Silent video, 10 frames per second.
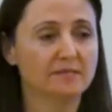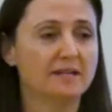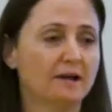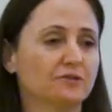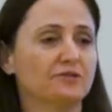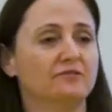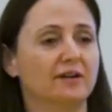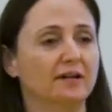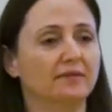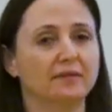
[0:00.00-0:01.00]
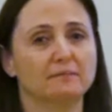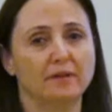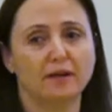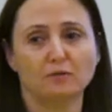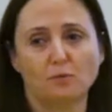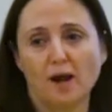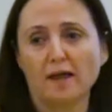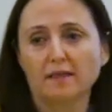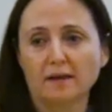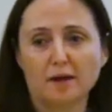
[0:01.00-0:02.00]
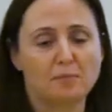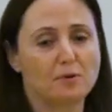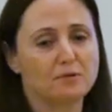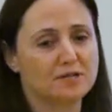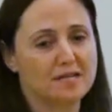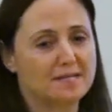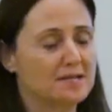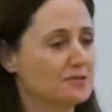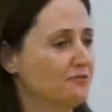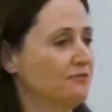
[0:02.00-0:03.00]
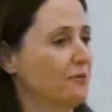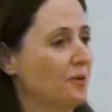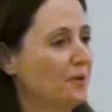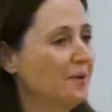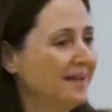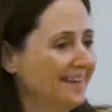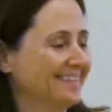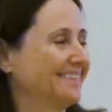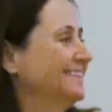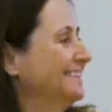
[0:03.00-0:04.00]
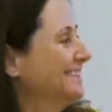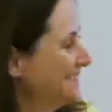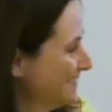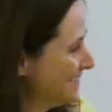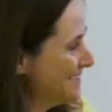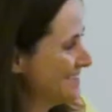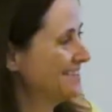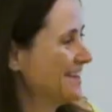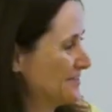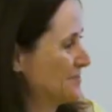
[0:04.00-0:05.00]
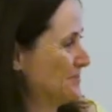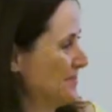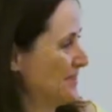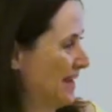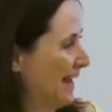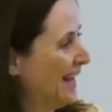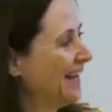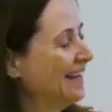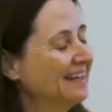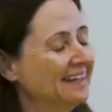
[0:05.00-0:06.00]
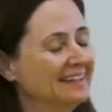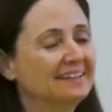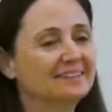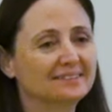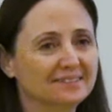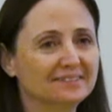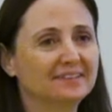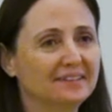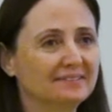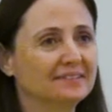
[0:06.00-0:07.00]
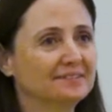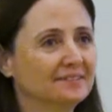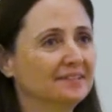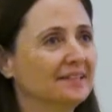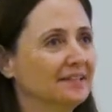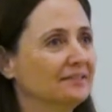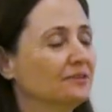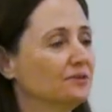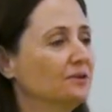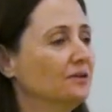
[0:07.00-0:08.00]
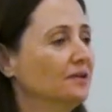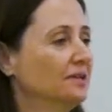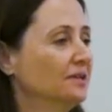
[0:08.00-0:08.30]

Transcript: I mean, to actually find out that like the way that I approach an essay is a form, is an actual thing. It was really kind of cool.